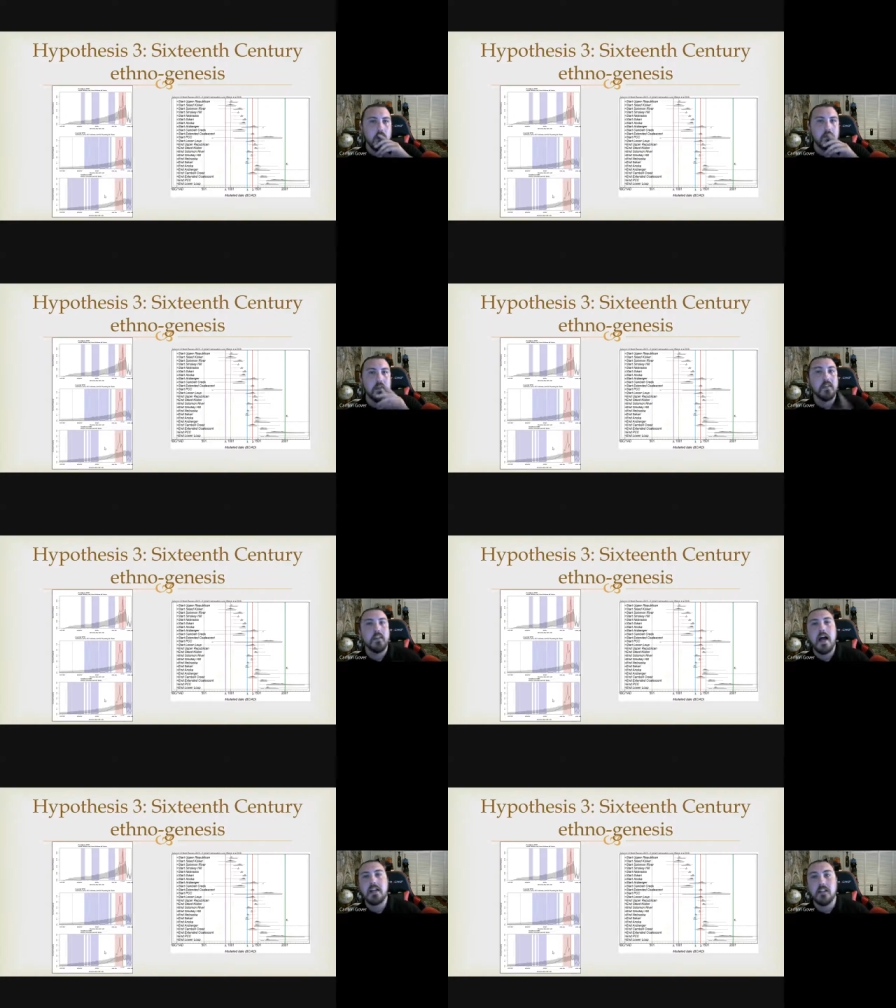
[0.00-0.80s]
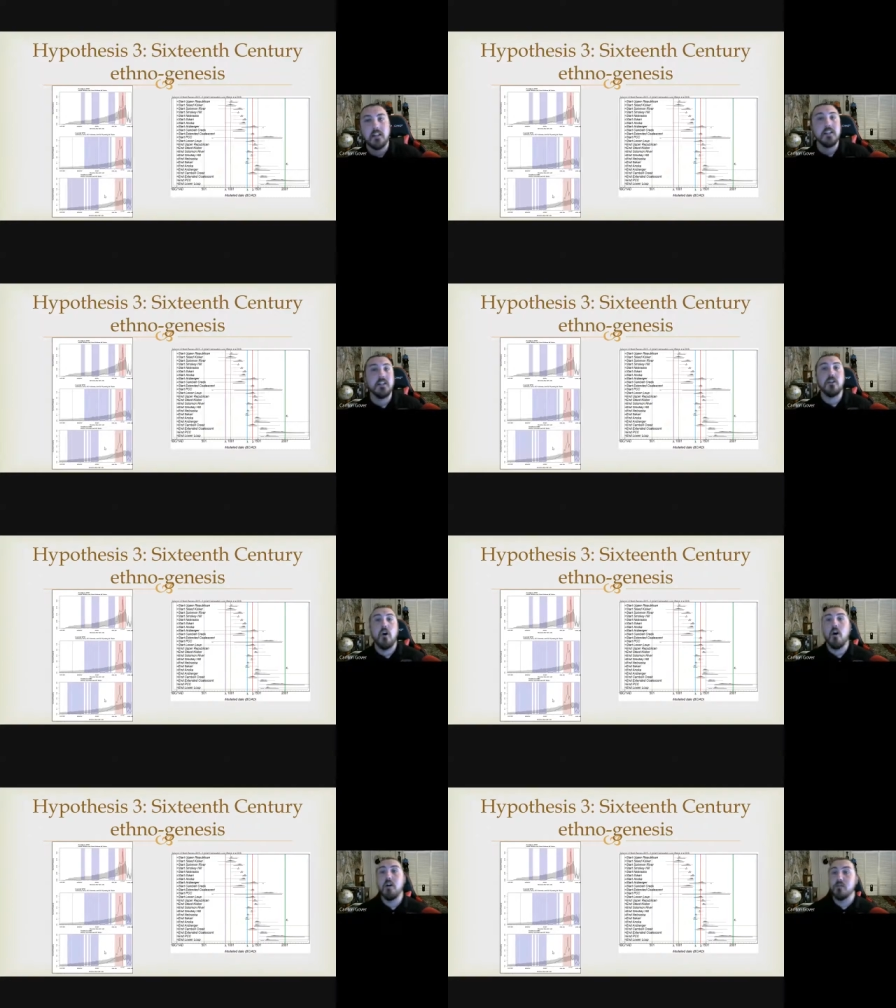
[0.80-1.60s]
And then lastly, this is the
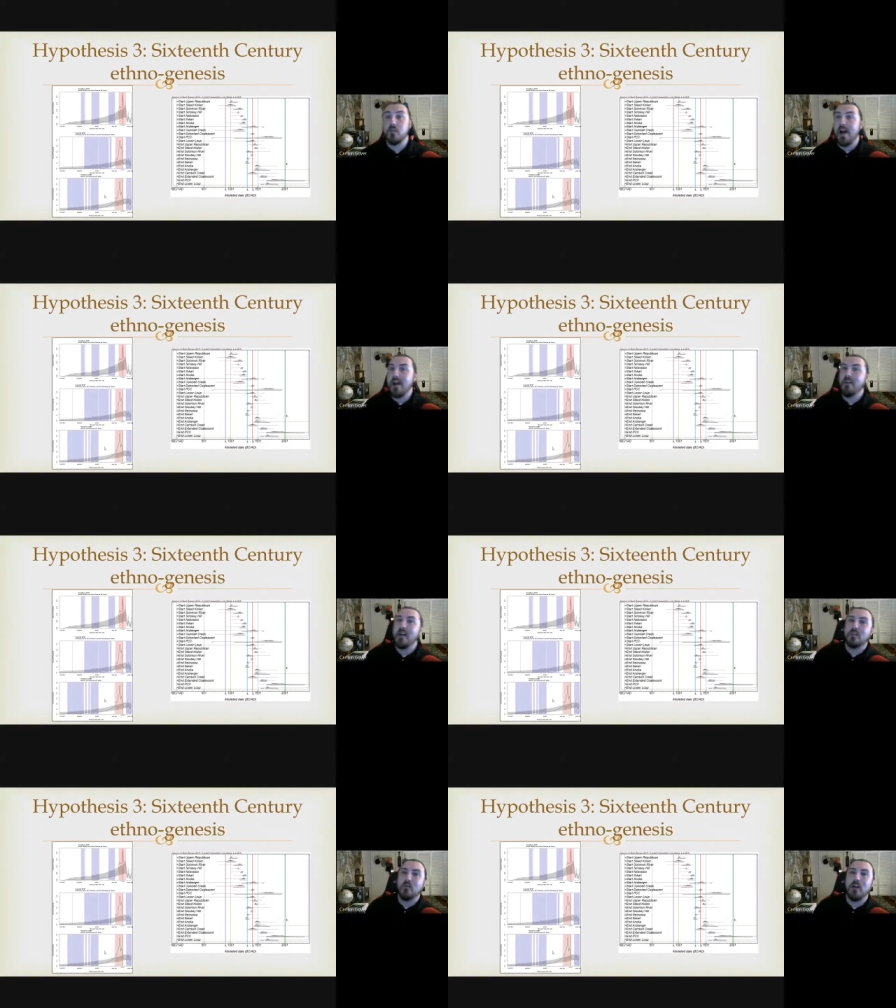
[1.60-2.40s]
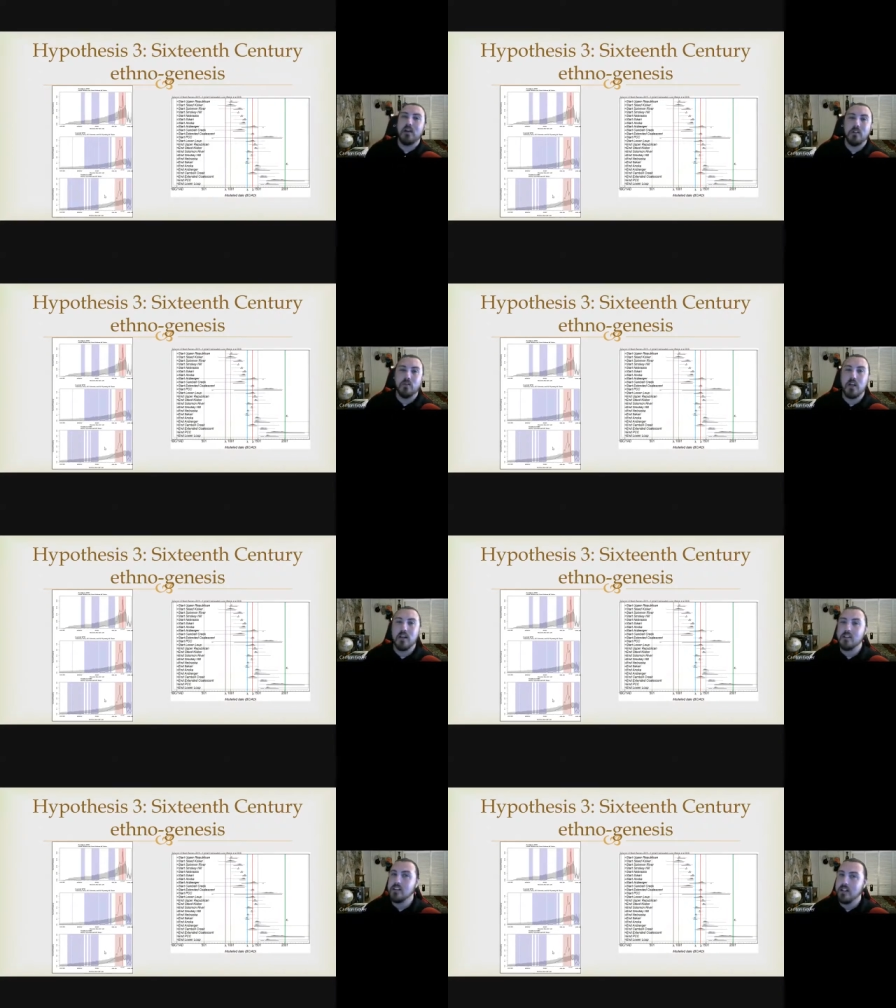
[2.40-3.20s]
hardest one. I don't like the word
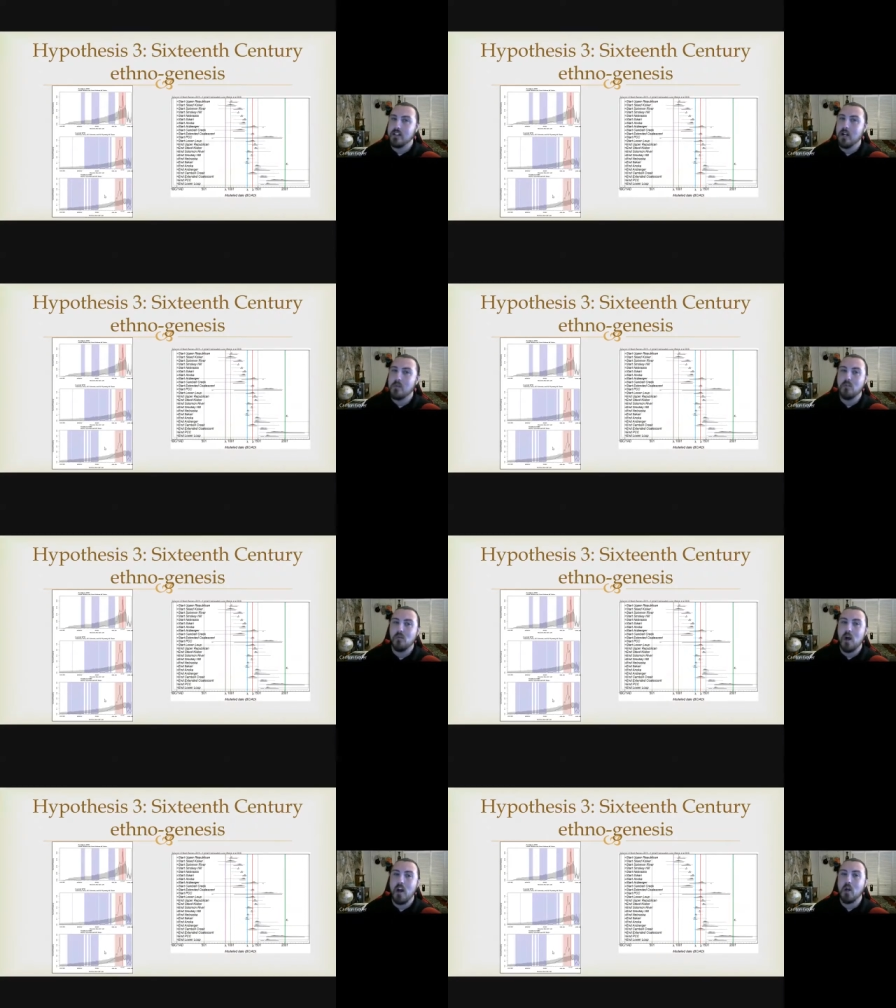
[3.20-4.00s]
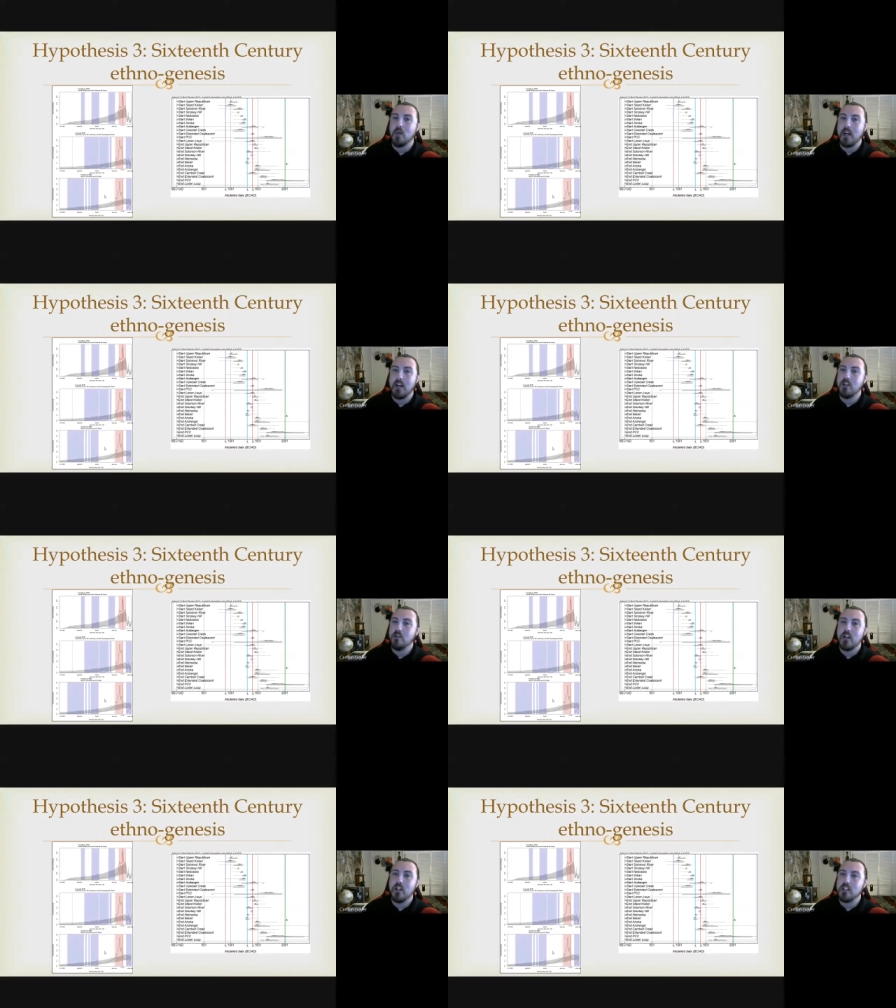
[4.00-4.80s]
ethnogenesis. And coming from Wyoming,
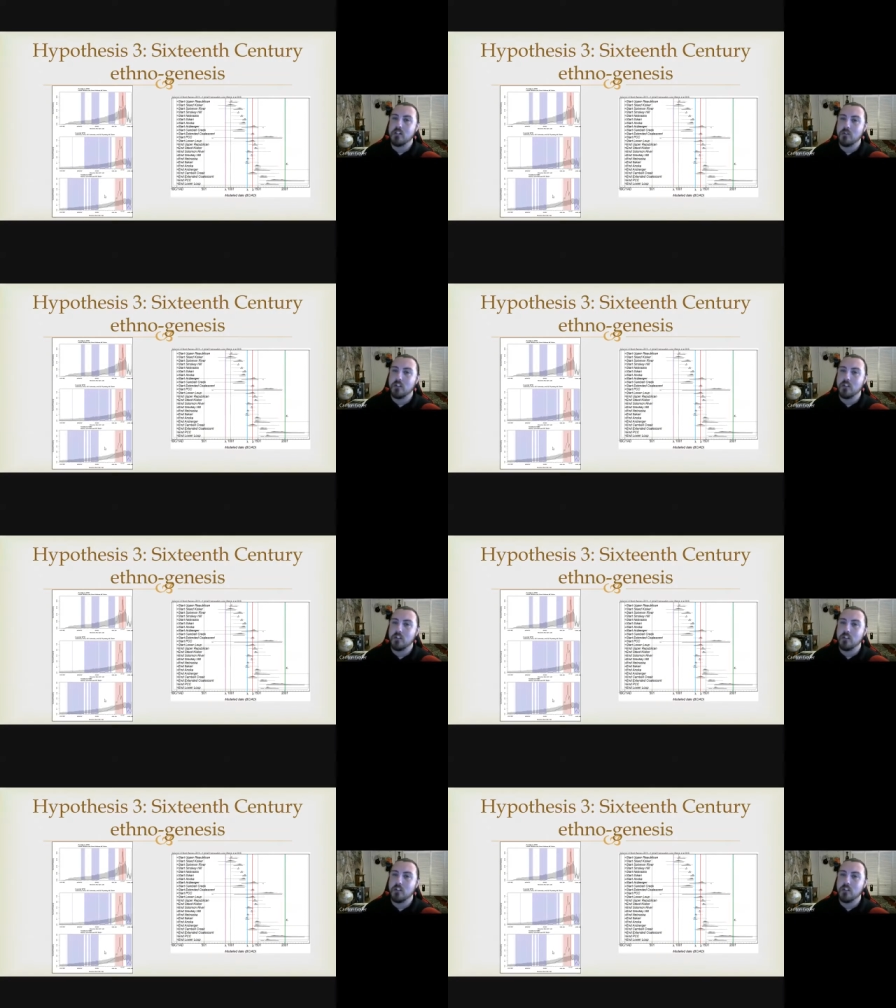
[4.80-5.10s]
ethnogenesis was